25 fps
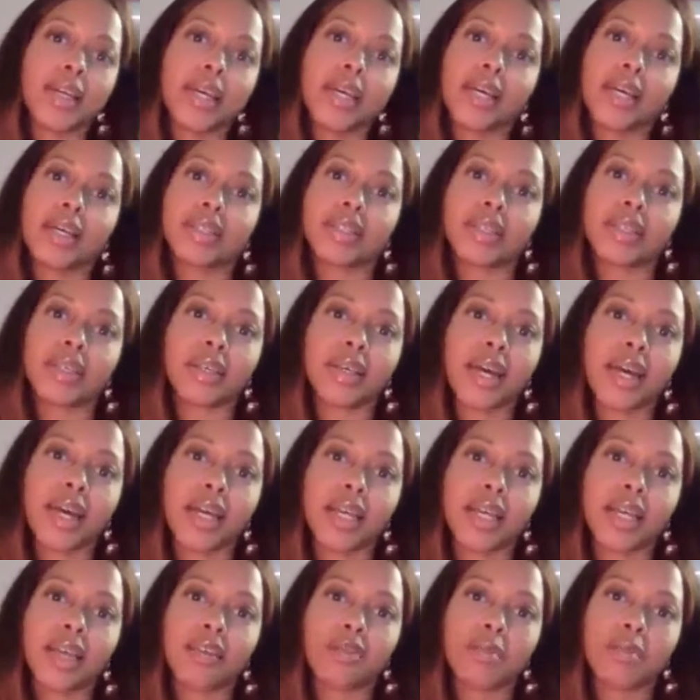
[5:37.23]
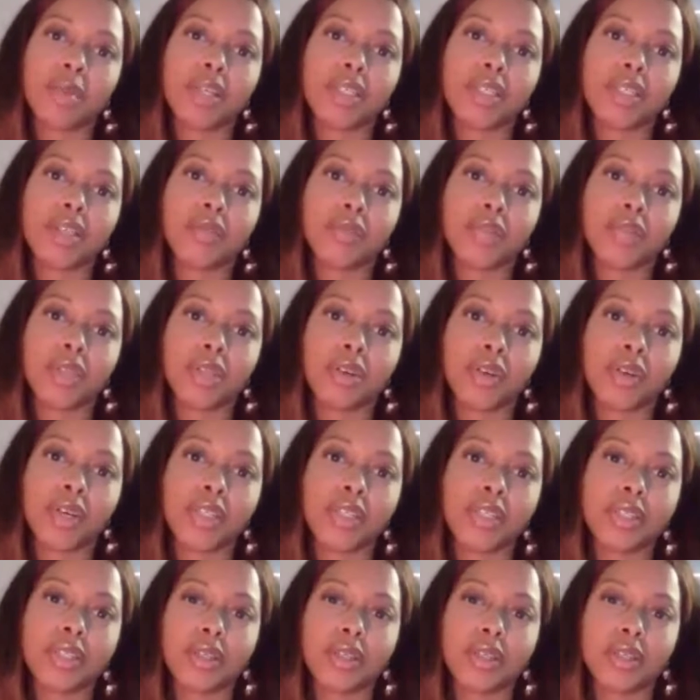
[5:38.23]
and kind of giving myself the
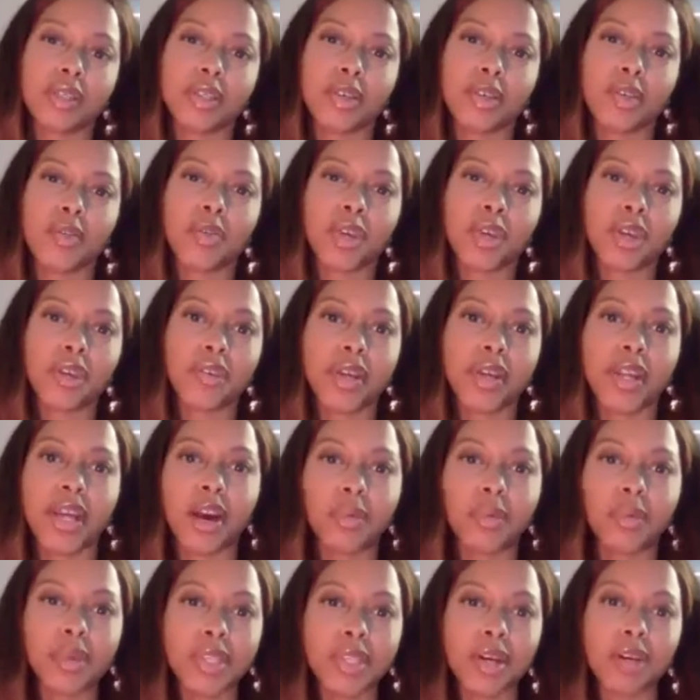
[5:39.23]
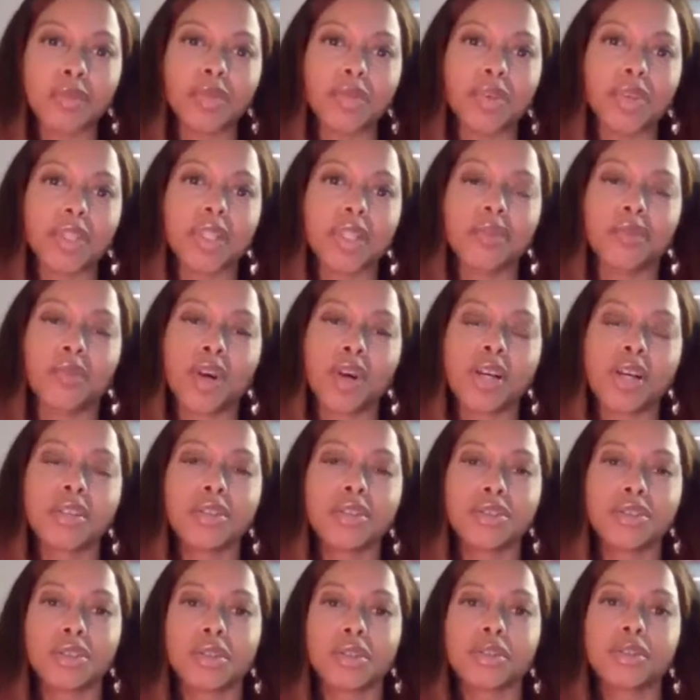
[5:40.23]
grace to figure it out without feeling
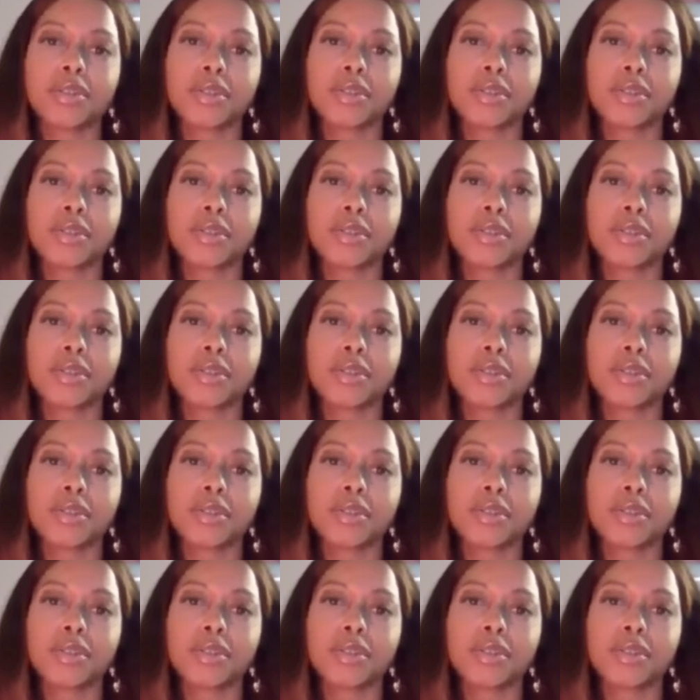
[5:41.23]
rushed.